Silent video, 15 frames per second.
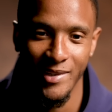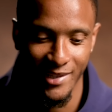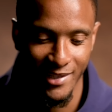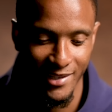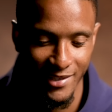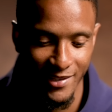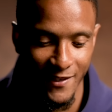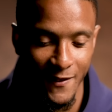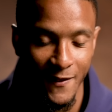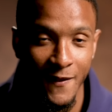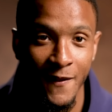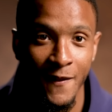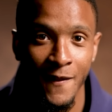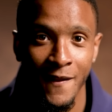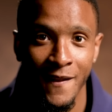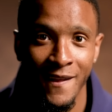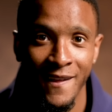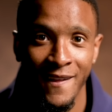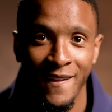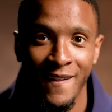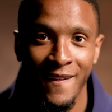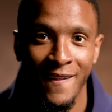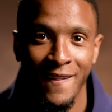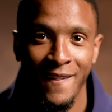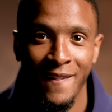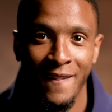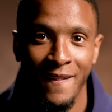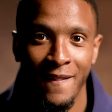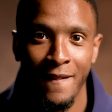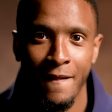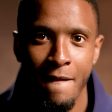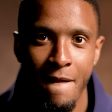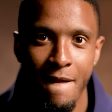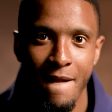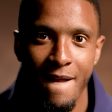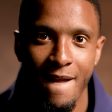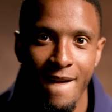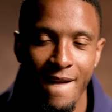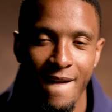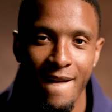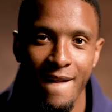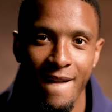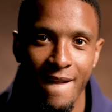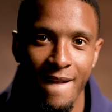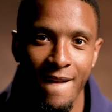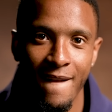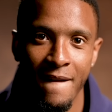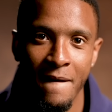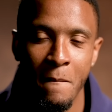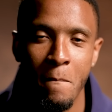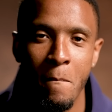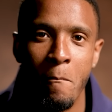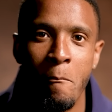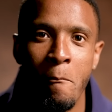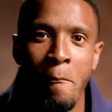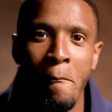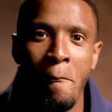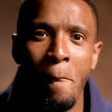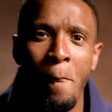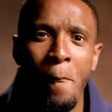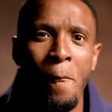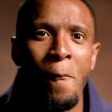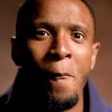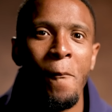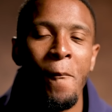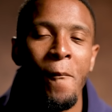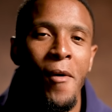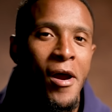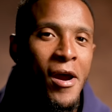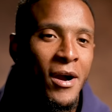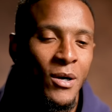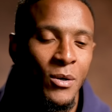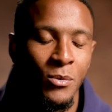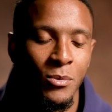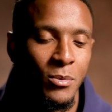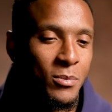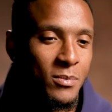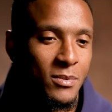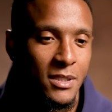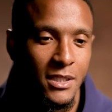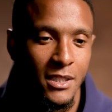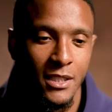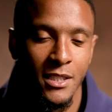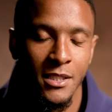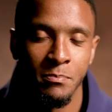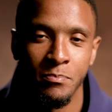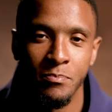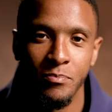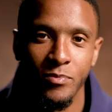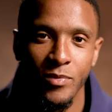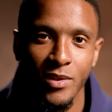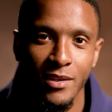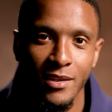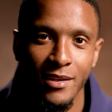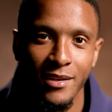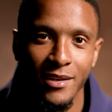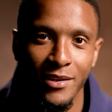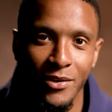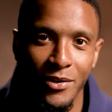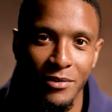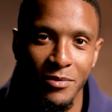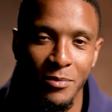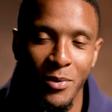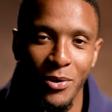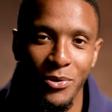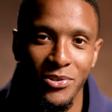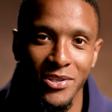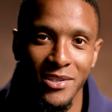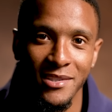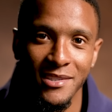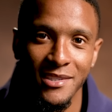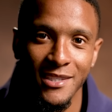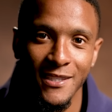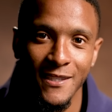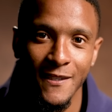A few days on, how do you reflect on Slovakia and the manner of the win? Oh, um, a lot of emotions.